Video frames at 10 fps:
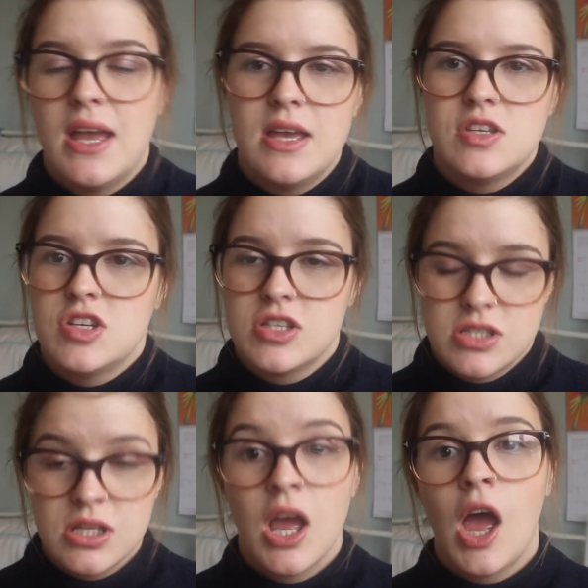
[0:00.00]
It's just
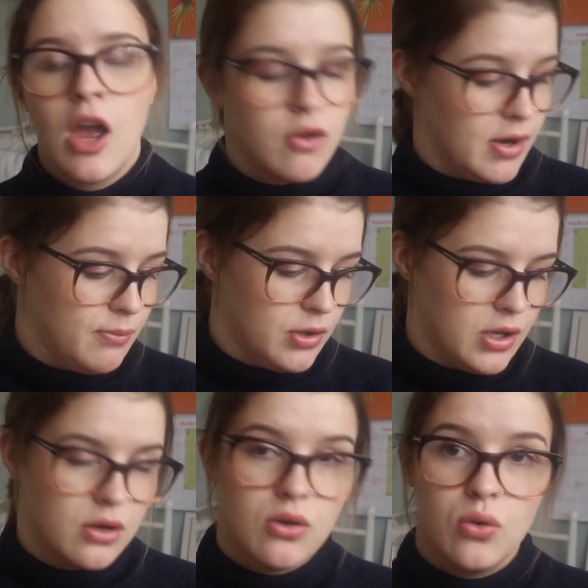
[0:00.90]
a great
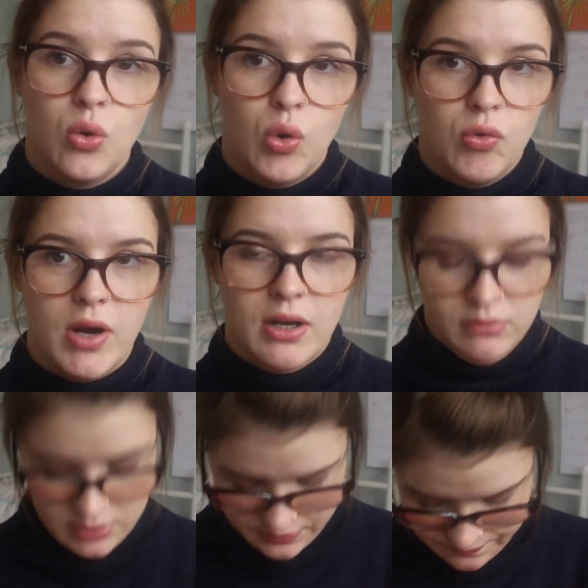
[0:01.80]
product all
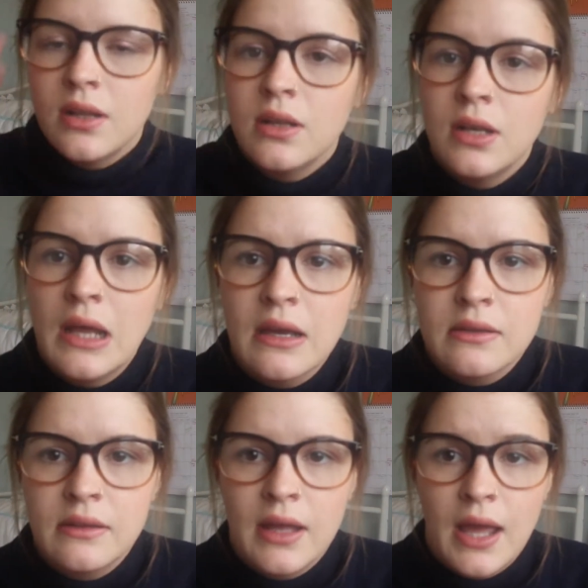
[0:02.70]
round.
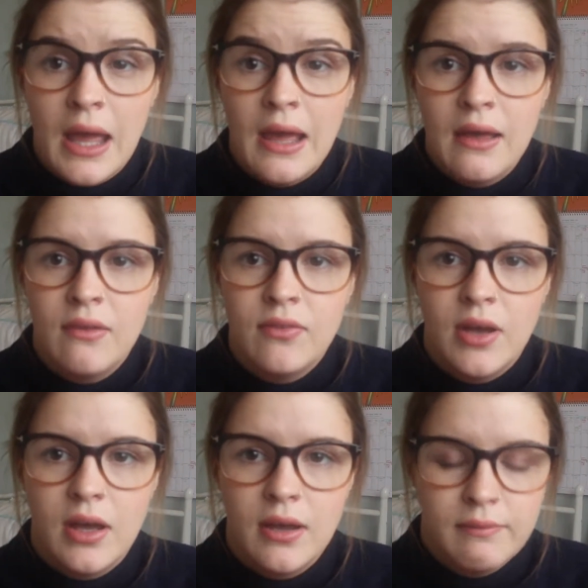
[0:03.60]
Next I have
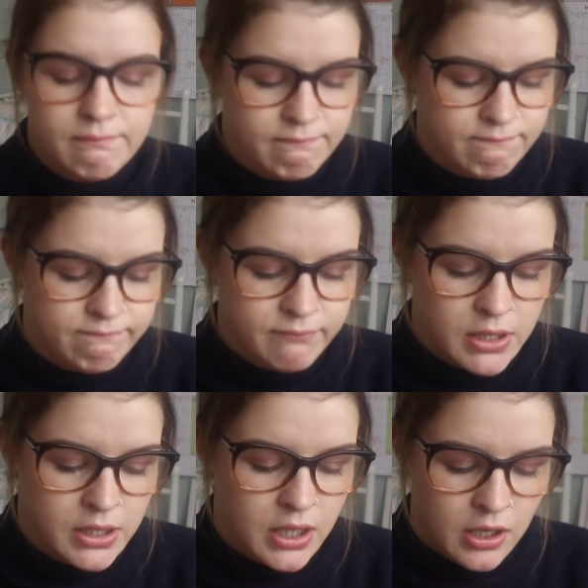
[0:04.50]
an
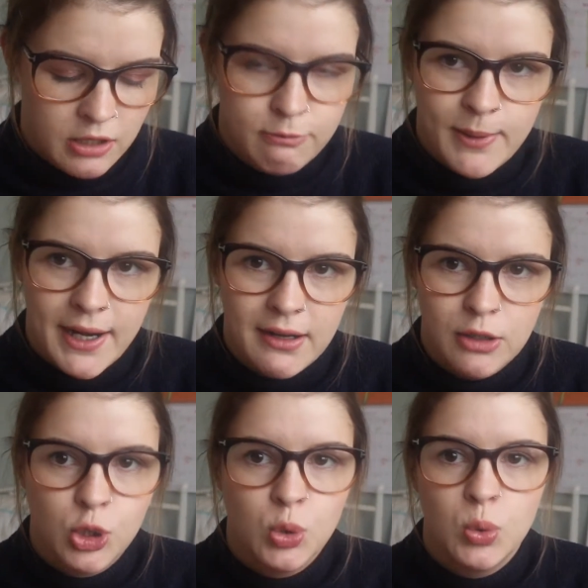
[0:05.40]

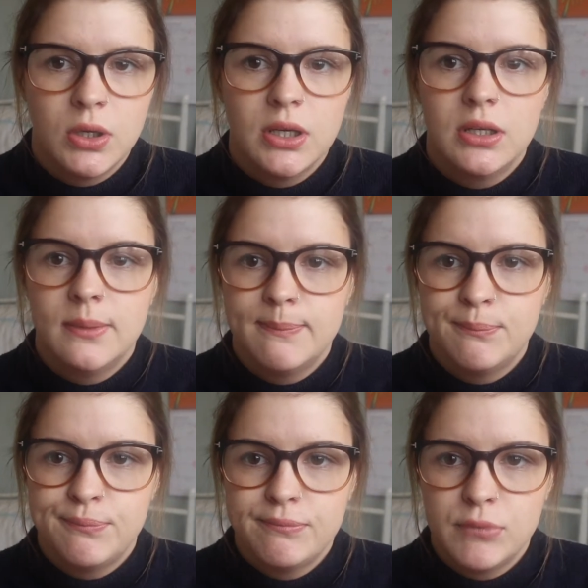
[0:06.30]
eyebrow
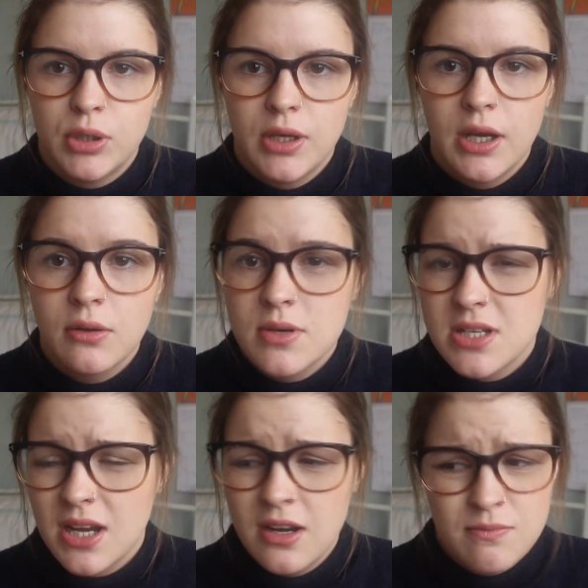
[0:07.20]
product, which
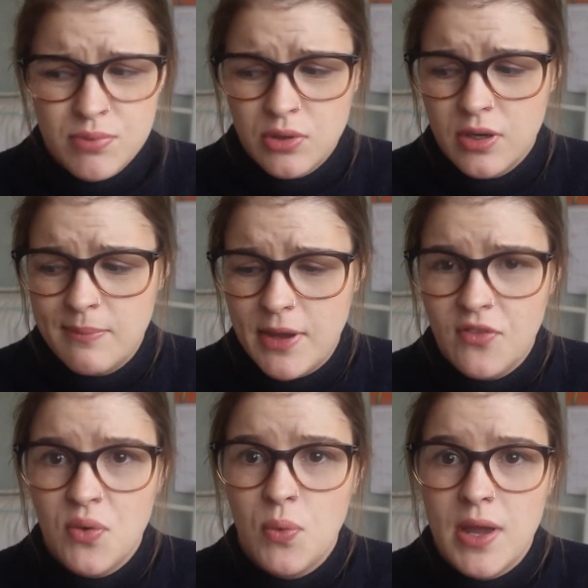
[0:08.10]
I kind of brought on a bit of
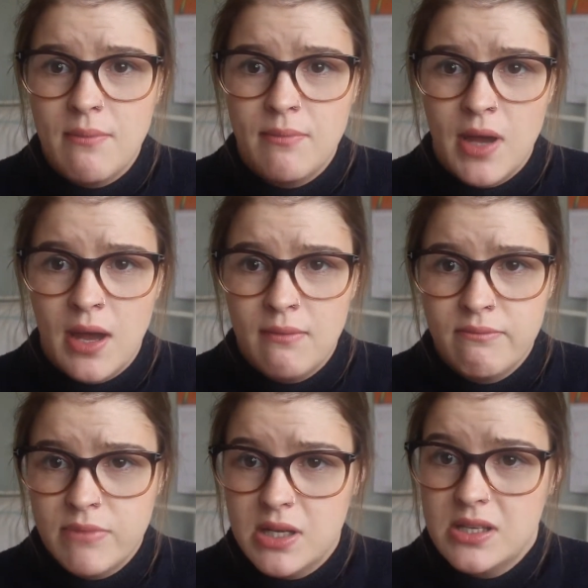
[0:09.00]
a whim
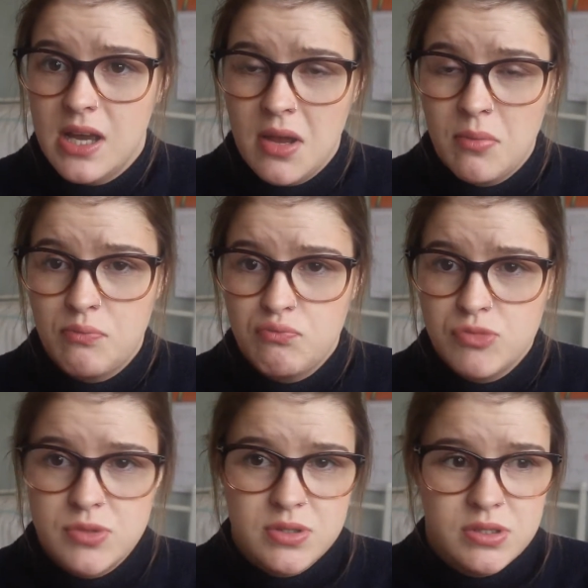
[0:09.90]
because I
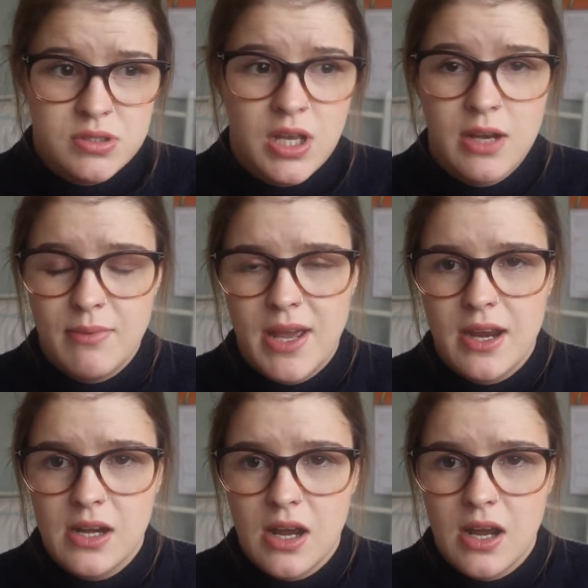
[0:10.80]
dyed my hair